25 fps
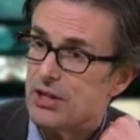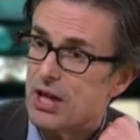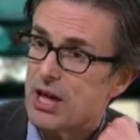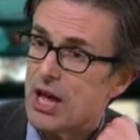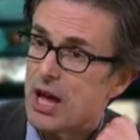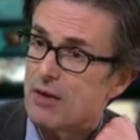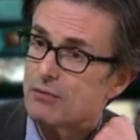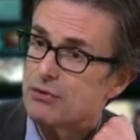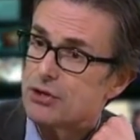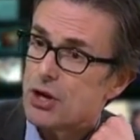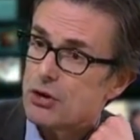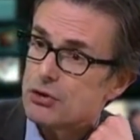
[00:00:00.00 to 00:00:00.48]

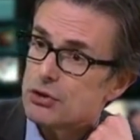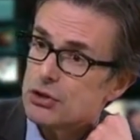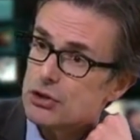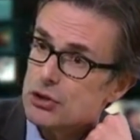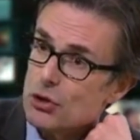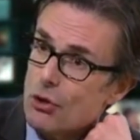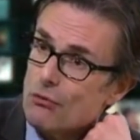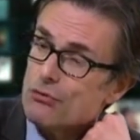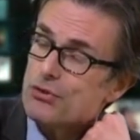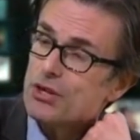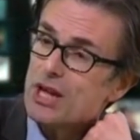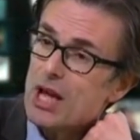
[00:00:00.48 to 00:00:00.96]
They have
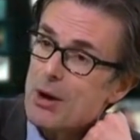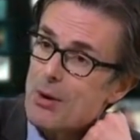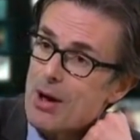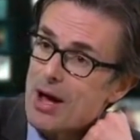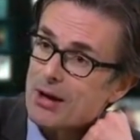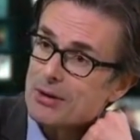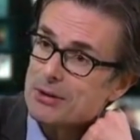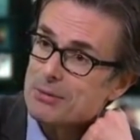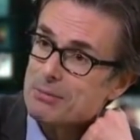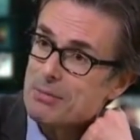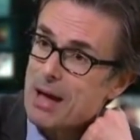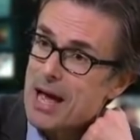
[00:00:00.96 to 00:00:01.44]
chosen not to go
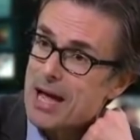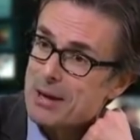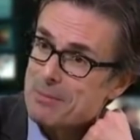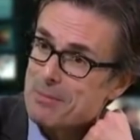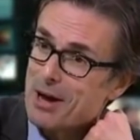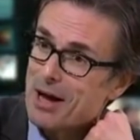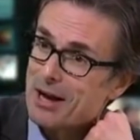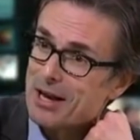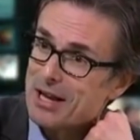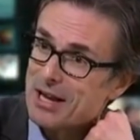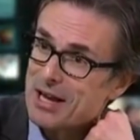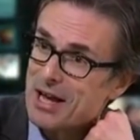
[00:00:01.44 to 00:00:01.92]
out and make
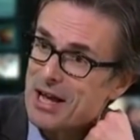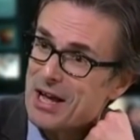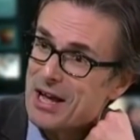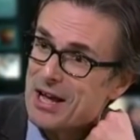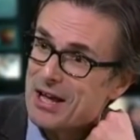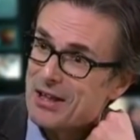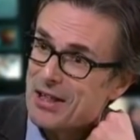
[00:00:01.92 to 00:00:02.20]
money.